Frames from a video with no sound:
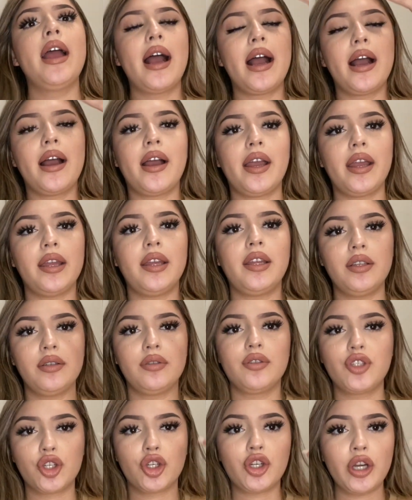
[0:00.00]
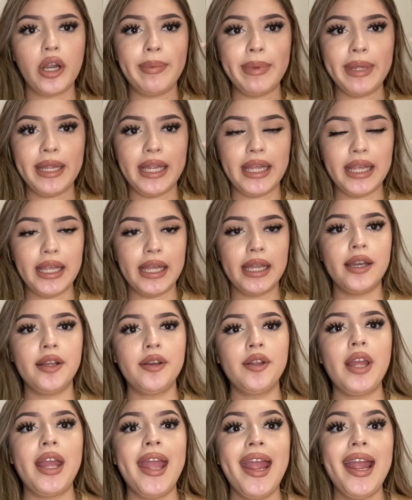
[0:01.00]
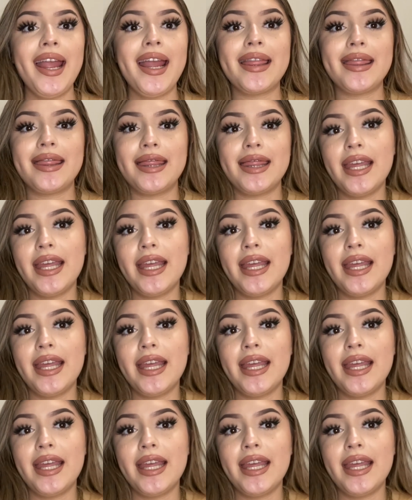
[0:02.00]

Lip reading: I scrub it in, and